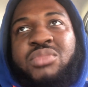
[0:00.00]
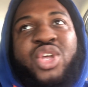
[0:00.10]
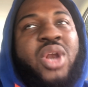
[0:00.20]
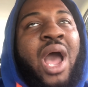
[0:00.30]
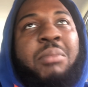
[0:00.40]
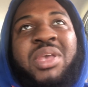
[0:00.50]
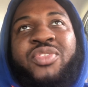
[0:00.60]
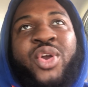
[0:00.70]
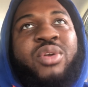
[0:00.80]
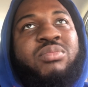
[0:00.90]
you know, I
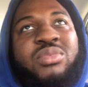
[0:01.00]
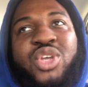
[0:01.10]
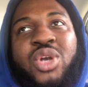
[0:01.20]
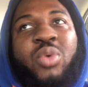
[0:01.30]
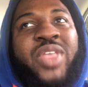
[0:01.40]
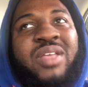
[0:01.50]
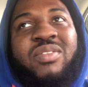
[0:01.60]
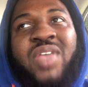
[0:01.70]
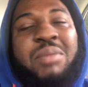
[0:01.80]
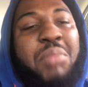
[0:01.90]
mean,
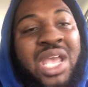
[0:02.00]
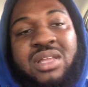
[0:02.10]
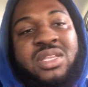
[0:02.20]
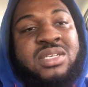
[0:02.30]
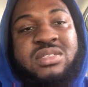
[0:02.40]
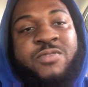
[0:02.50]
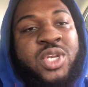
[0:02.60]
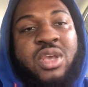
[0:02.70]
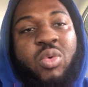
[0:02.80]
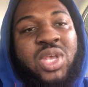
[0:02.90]
they make these
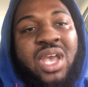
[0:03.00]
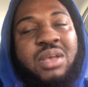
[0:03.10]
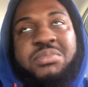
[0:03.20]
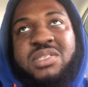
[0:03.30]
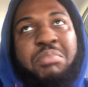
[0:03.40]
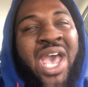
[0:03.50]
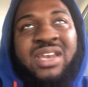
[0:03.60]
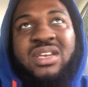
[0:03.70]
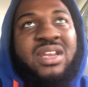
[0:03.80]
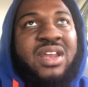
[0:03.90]
video games,
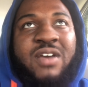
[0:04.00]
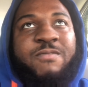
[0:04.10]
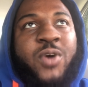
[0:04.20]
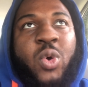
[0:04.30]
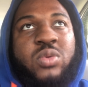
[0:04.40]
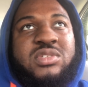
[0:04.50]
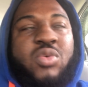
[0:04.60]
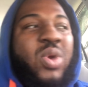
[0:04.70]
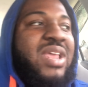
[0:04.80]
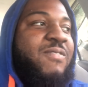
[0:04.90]
Madden NFL
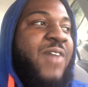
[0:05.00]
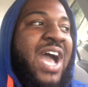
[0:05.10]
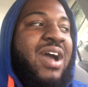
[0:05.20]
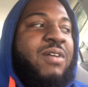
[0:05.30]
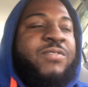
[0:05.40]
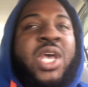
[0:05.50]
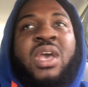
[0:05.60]
25,